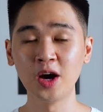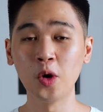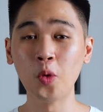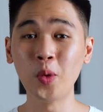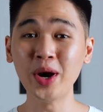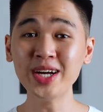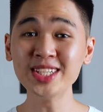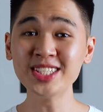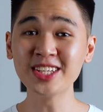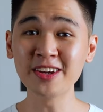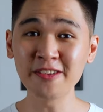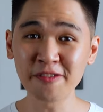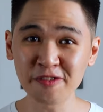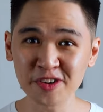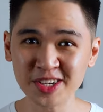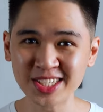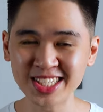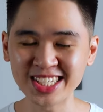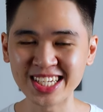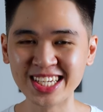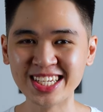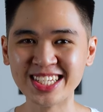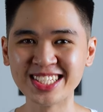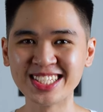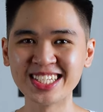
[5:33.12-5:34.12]
One
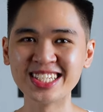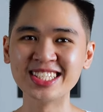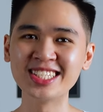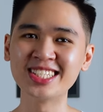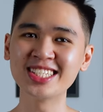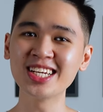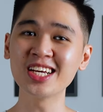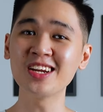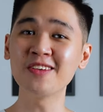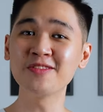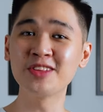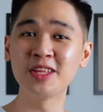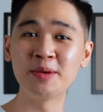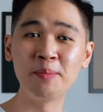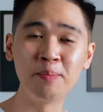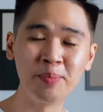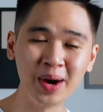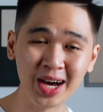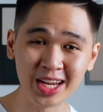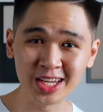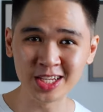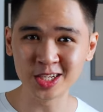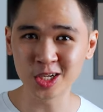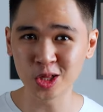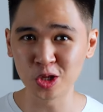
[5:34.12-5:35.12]
difference is instead of the
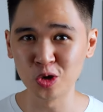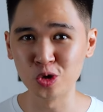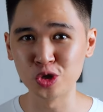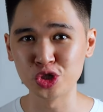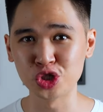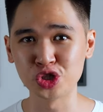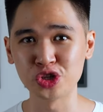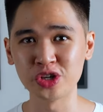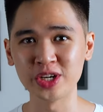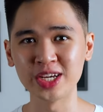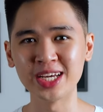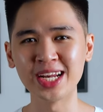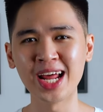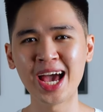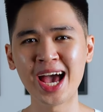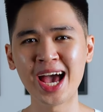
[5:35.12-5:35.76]
button closure, it